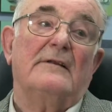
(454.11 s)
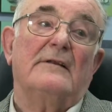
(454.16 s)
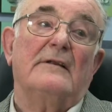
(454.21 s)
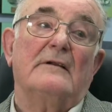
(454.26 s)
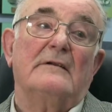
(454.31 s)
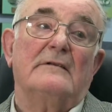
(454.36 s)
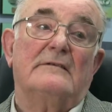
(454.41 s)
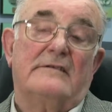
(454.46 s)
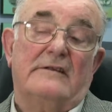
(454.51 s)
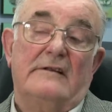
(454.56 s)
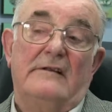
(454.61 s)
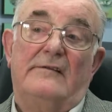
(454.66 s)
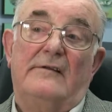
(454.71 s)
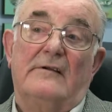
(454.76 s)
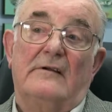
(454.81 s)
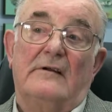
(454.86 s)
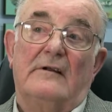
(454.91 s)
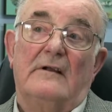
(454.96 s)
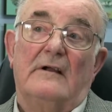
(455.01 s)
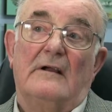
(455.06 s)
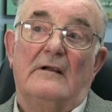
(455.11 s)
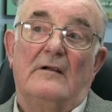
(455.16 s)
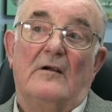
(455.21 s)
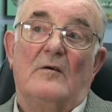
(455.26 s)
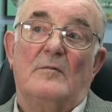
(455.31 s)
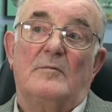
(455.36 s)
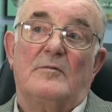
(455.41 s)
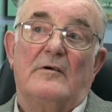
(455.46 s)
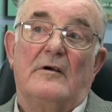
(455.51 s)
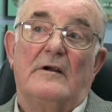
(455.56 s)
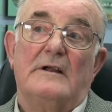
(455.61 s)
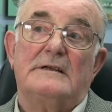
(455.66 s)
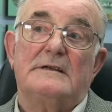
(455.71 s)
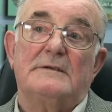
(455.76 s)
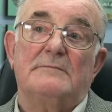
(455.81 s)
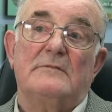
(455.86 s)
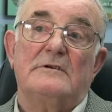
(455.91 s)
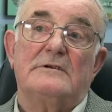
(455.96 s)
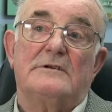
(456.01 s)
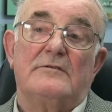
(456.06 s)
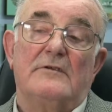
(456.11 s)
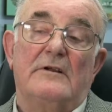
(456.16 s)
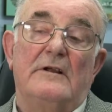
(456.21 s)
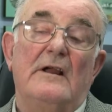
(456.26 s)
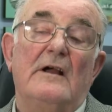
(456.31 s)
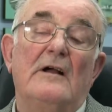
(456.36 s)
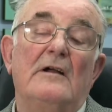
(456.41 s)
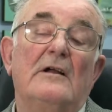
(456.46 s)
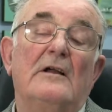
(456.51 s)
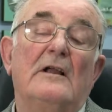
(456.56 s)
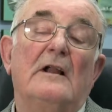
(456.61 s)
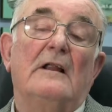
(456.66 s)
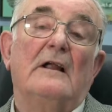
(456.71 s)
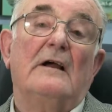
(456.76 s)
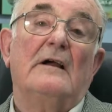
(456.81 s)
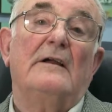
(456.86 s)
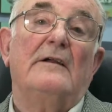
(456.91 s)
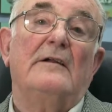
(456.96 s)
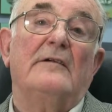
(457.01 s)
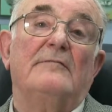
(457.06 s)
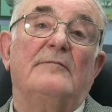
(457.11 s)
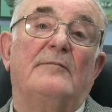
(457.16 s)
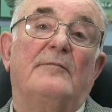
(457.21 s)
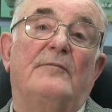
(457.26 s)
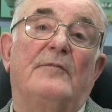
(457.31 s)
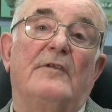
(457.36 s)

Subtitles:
The C-38 operation was the laying of